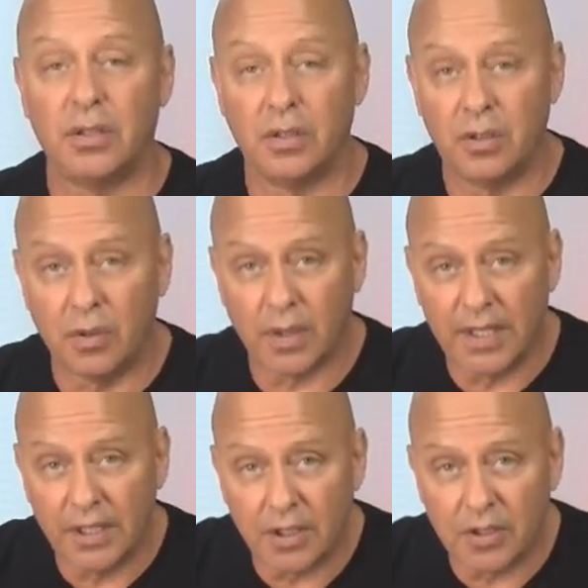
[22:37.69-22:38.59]
your
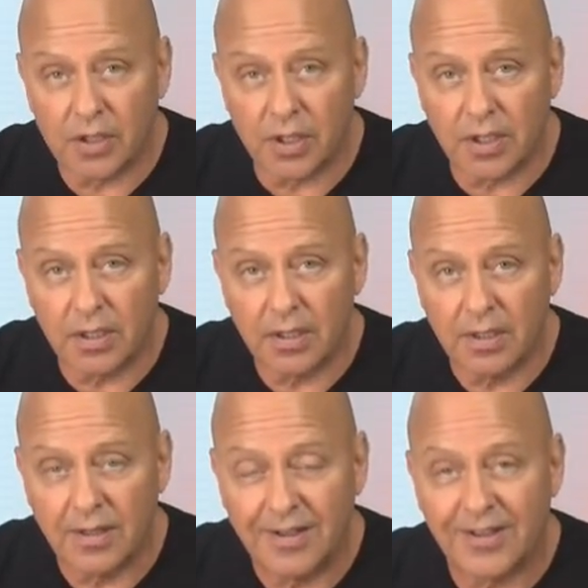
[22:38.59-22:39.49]
energy.
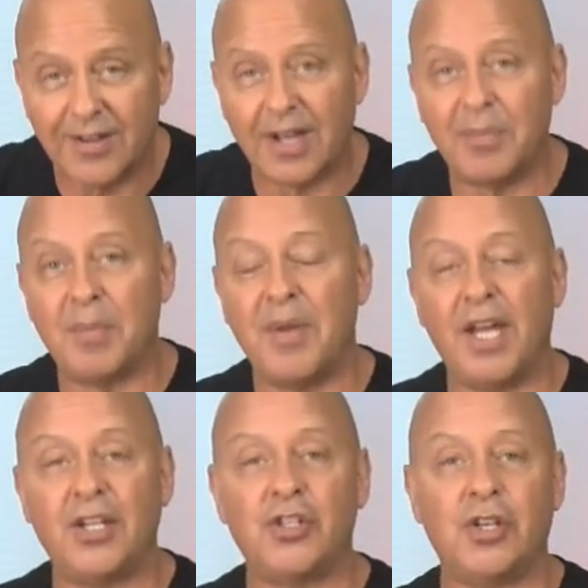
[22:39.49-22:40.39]
You got to be
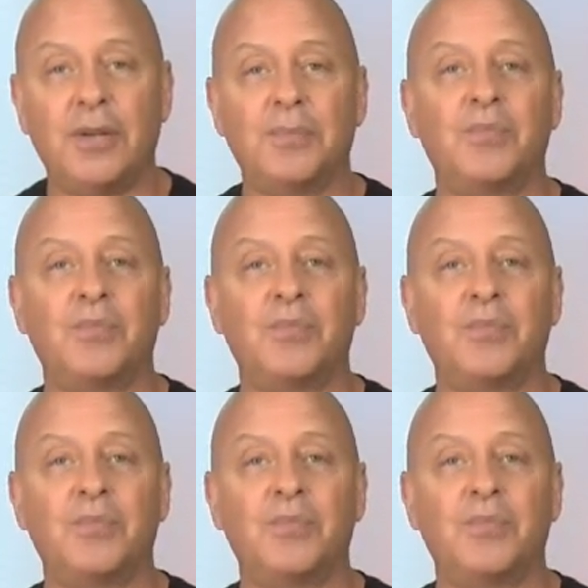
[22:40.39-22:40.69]
managing